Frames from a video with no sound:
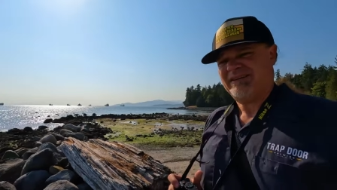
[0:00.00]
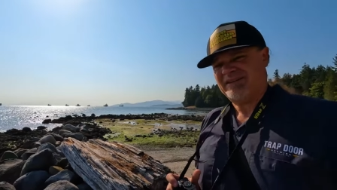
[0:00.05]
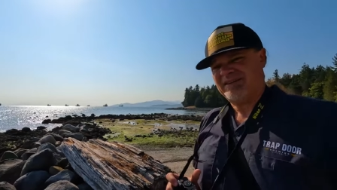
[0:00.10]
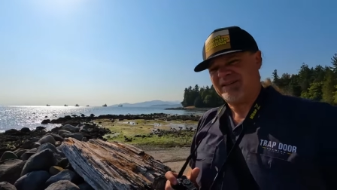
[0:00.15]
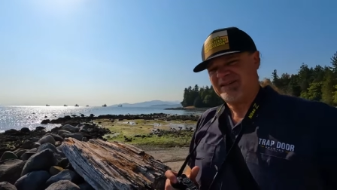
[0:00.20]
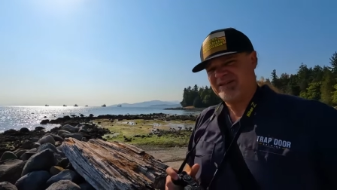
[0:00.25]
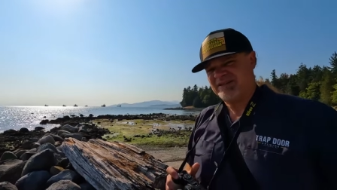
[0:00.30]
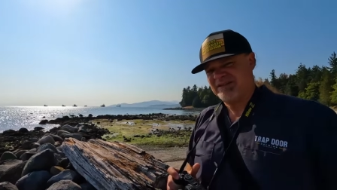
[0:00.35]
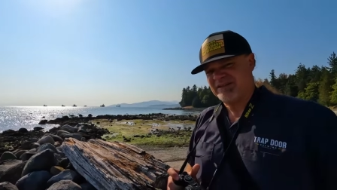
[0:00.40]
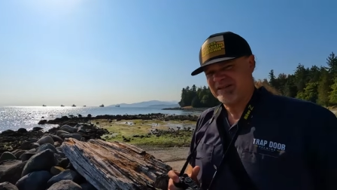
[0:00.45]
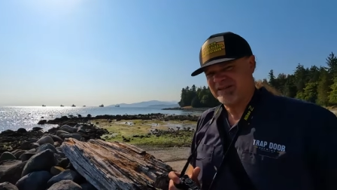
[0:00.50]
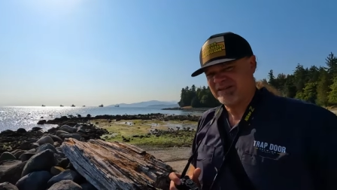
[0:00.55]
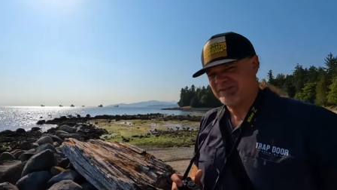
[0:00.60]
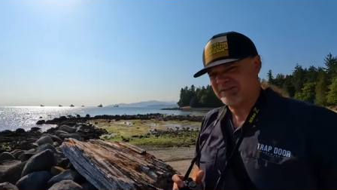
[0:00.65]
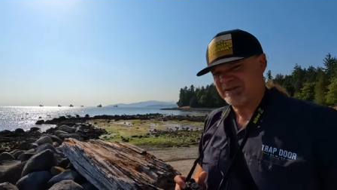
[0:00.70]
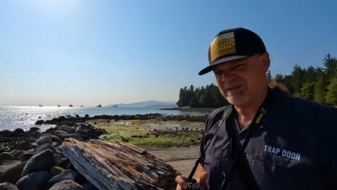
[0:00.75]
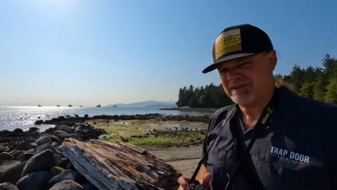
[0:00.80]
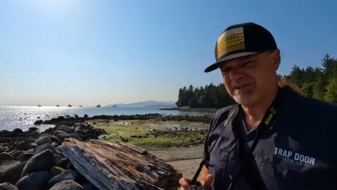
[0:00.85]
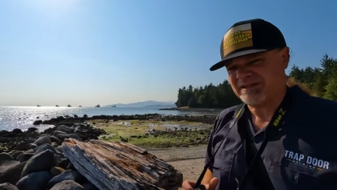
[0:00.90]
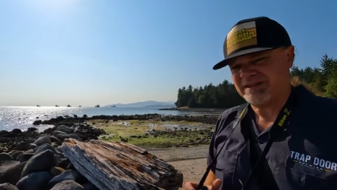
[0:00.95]
This is a
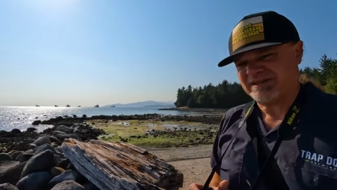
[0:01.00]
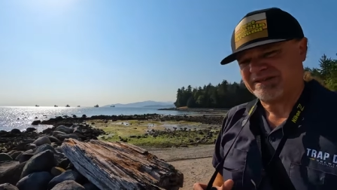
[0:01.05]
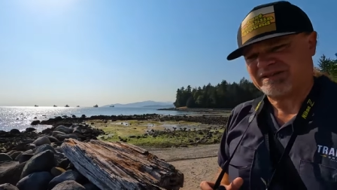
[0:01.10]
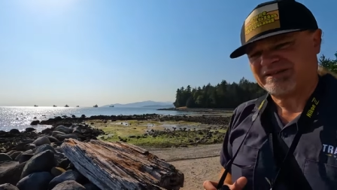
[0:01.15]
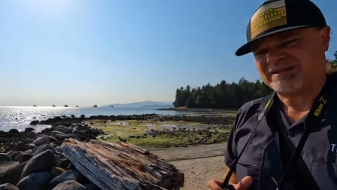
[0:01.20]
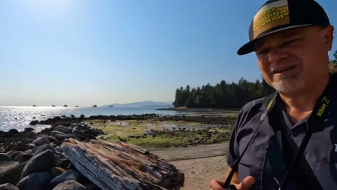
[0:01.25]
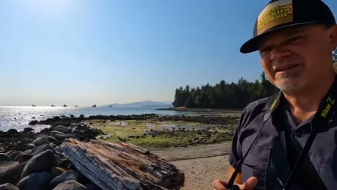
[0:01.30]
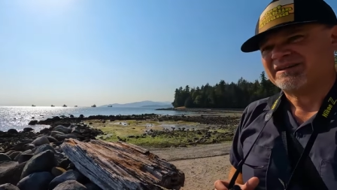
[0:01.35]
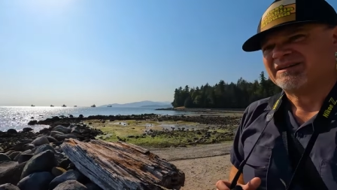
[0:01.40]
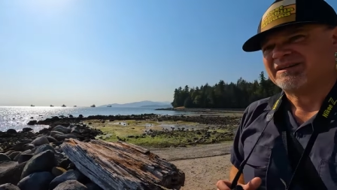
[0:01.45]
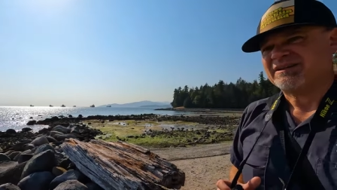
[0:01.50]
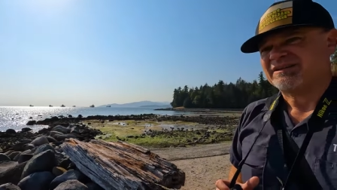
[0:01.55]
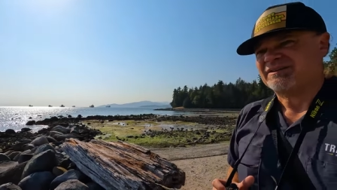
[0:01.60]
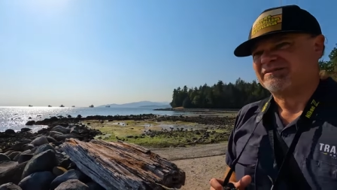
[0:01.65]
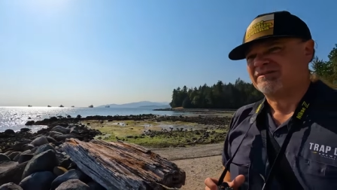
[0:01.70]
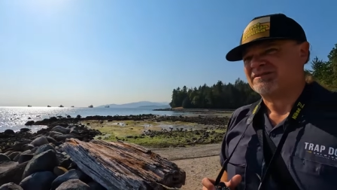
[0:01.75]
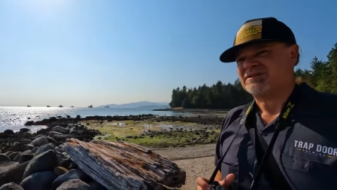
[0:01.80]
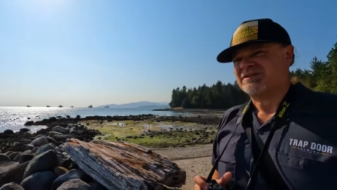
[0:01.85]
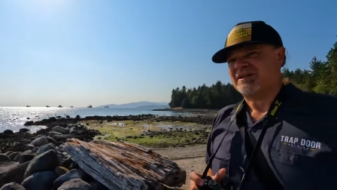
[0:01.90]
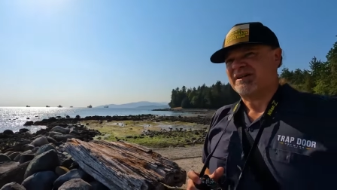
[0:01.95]
different, uh,
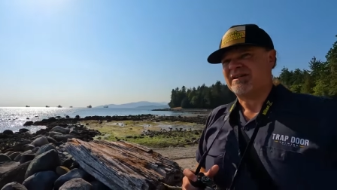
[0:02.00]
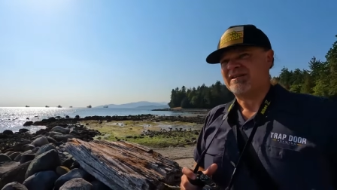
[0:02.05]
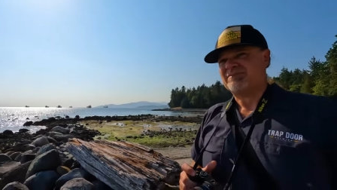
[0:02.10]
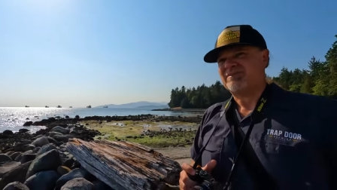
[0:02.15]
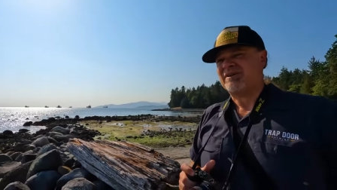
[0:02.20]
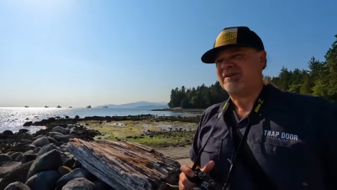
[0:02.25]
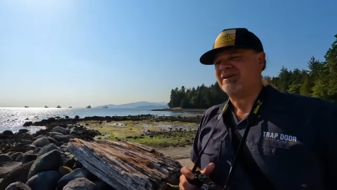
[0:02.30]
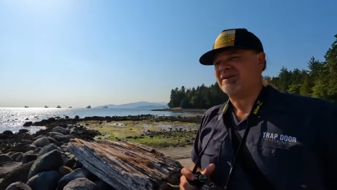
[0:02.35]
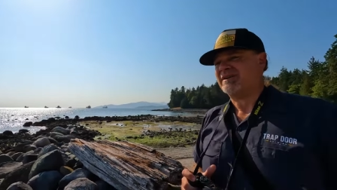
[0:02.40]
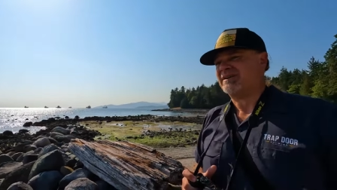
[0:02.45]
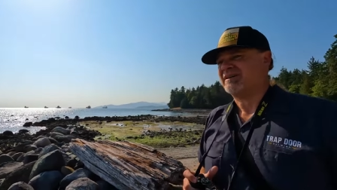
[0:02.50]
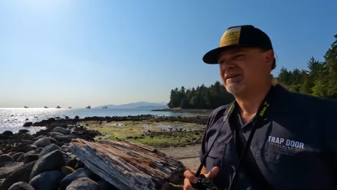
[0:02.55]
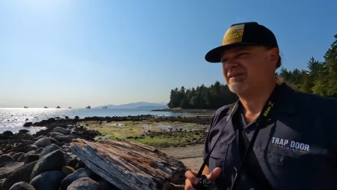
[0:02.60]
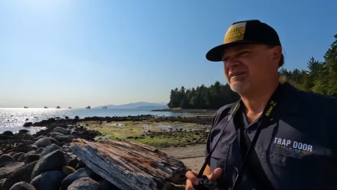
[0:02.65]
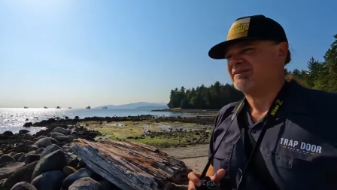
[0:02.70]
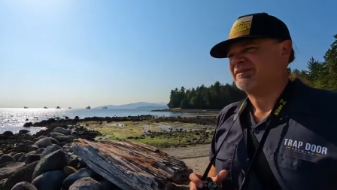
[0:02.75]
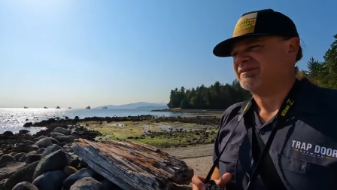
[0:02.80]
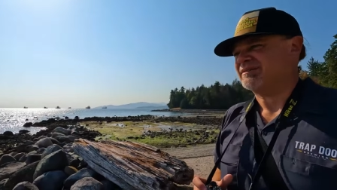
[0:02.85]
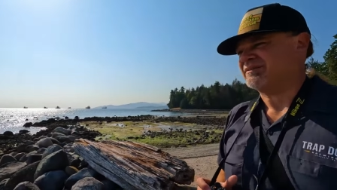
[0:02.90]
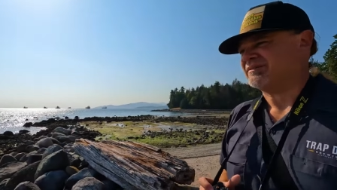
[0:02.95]
different style of park.
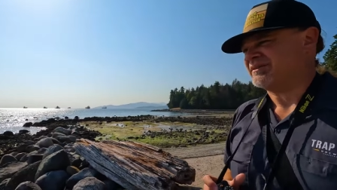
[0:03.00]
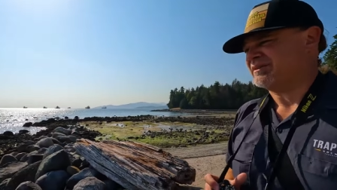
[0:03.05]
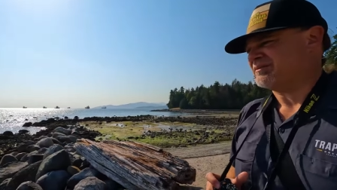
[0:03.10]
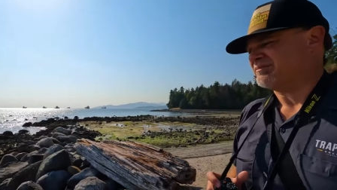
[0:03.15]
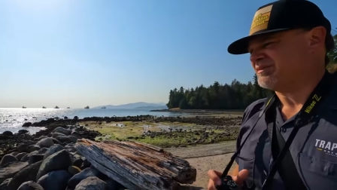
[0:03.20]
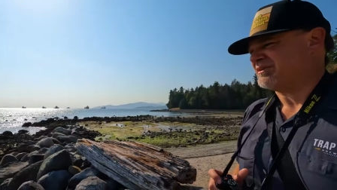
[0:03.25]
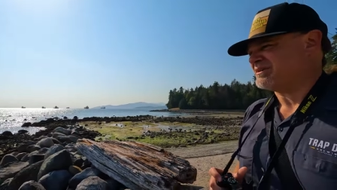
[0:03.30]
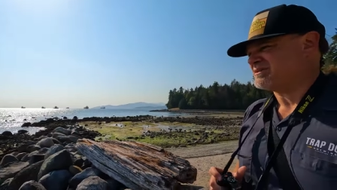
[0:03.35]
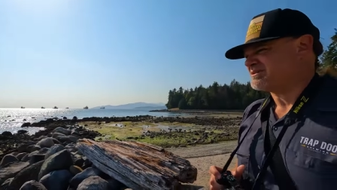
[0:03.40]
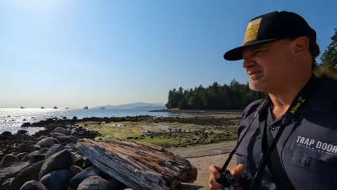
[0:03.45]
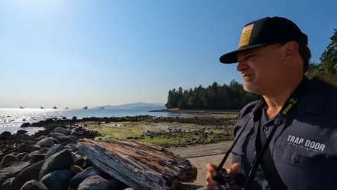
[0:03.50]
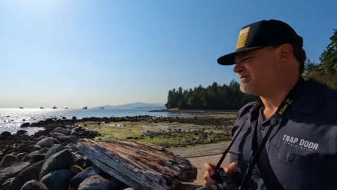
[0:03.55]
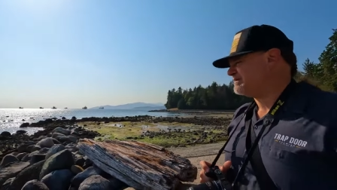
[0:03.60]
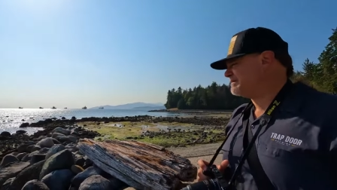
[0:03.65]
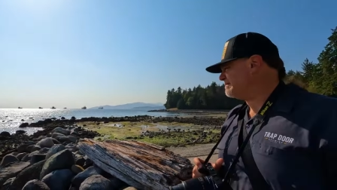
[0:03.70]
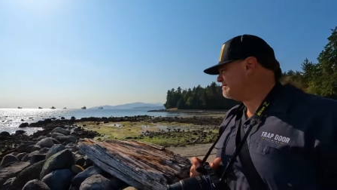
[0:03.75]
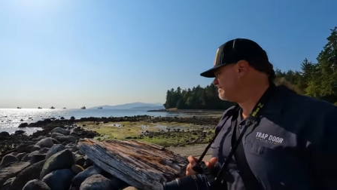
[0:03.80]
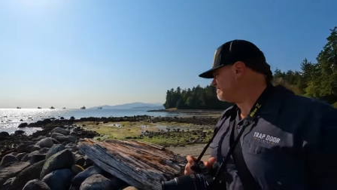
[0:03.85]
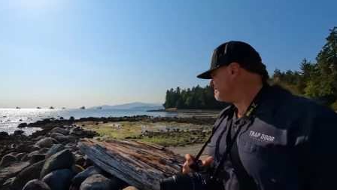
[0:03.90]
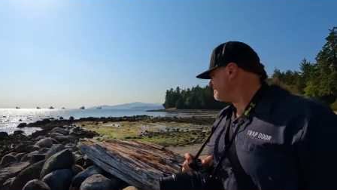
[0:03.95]
Right. Real impressive.
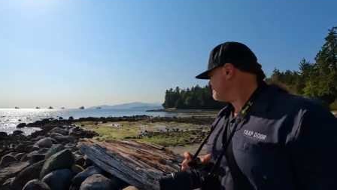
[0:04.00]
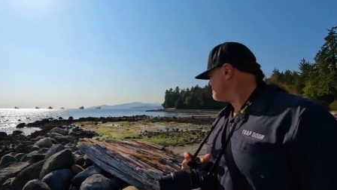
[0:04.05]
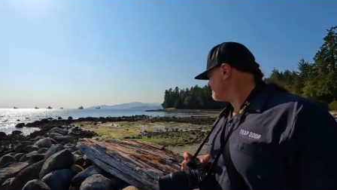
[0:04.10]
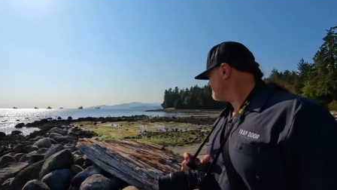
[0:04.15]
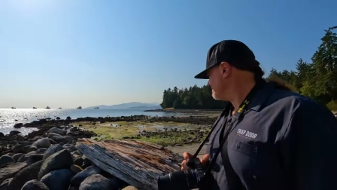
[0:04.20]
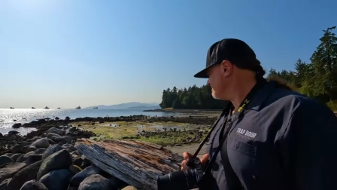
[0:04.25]
Yeah.